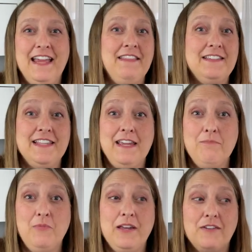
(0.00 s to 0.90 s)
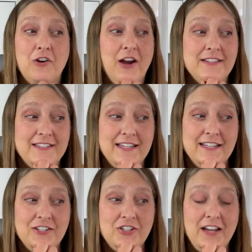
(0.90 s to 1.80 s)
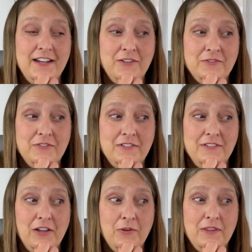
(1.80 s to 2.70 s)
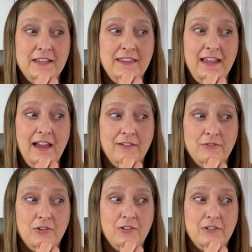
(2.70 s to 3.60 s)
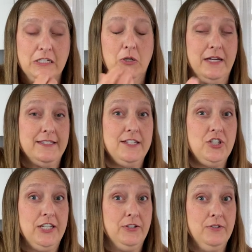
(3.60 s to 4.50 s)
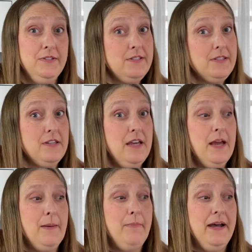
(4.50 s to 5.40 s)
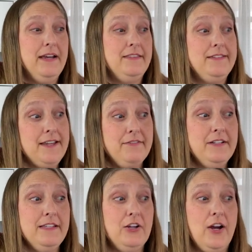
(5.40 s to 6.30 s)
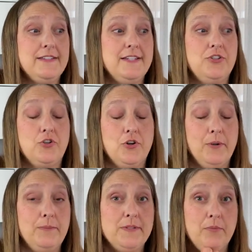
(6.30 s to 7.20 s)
And the same with cross stitch. I don't know that they have cross stitch guilds, but definitely cross stitch groups.